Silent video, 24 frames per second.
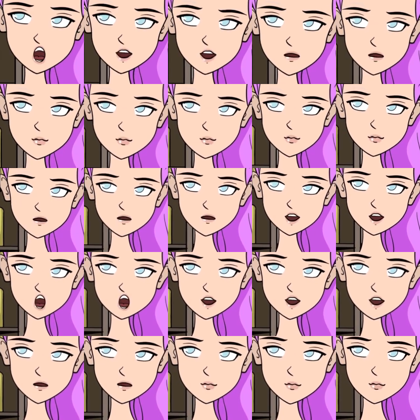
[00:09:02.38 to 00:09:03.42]
We felt like
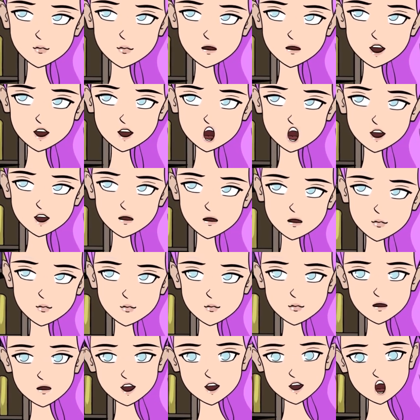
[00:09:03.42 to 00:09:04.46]
we were winning some
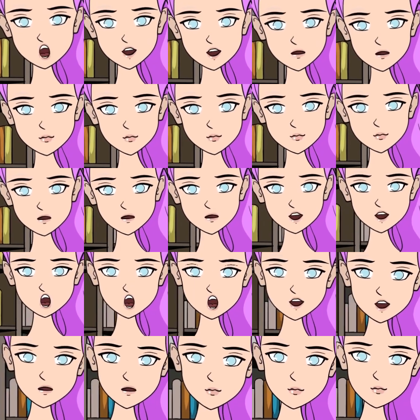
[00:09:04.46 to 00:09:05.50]
reality show.
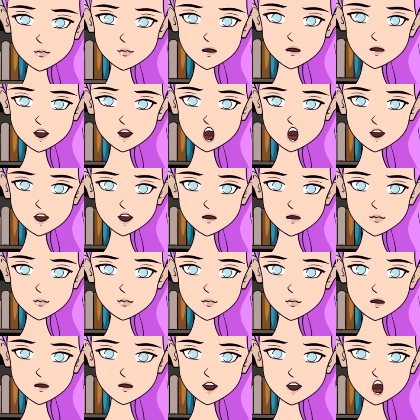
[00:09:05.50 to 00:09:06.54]
The adrenaline just
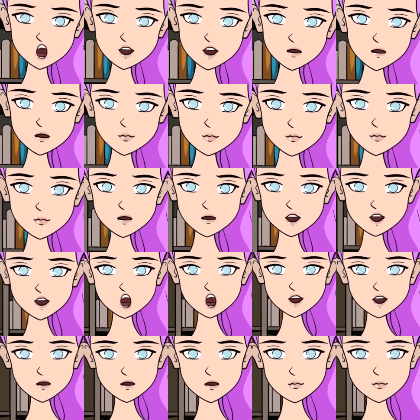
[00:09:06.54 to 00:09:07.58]
went off the
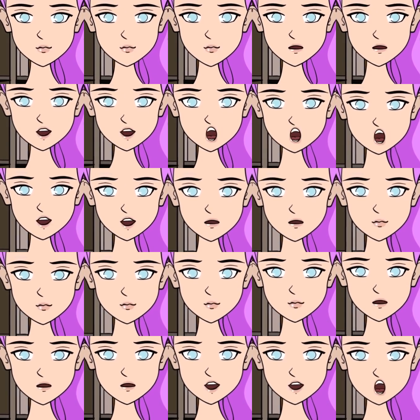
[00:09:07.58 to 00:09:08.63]
charts when my mother came in a
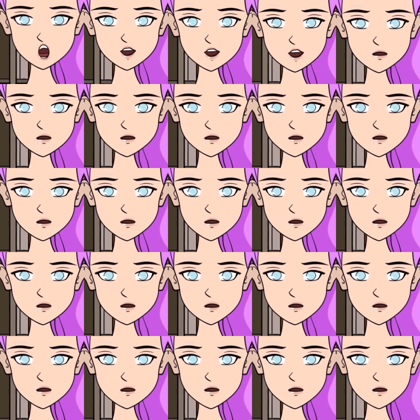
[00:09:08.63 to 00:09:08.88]
couple